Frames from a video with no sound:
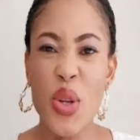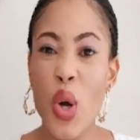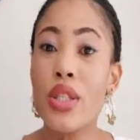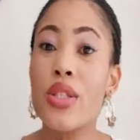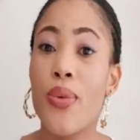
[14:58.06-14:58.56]

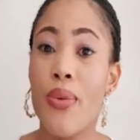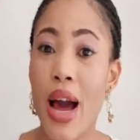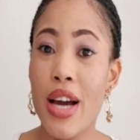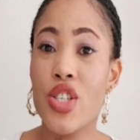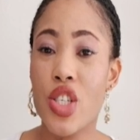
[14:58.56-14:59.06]
not
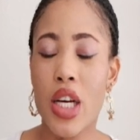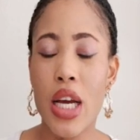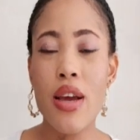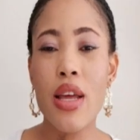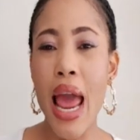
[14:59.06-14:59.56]

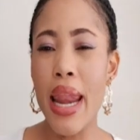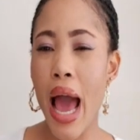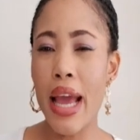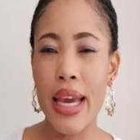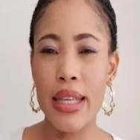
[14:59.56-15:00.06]
Russia.
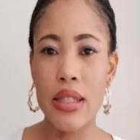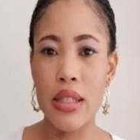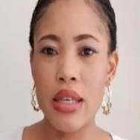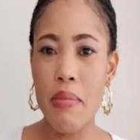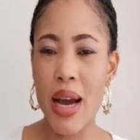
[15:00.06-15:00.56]
And I can
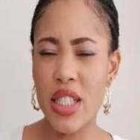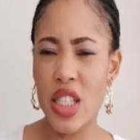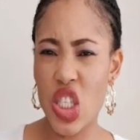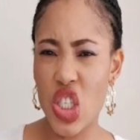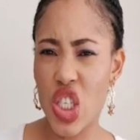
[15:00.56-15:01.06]
see my
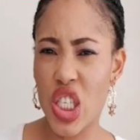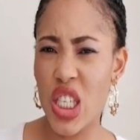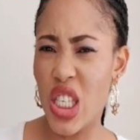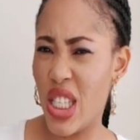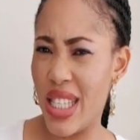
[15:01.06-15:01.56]

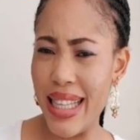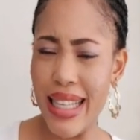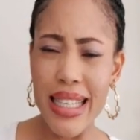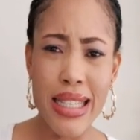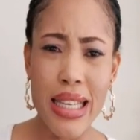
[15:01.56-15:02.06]
teacher, he's
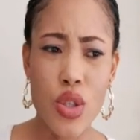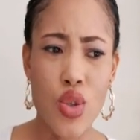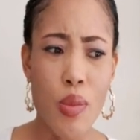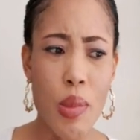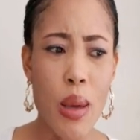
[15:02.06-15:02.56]

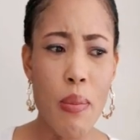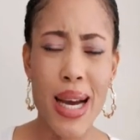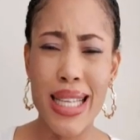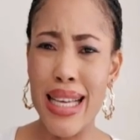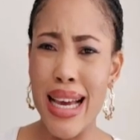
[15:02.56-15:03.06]
listening to me,
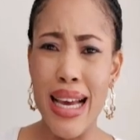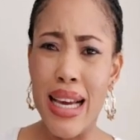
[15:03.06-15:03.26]
but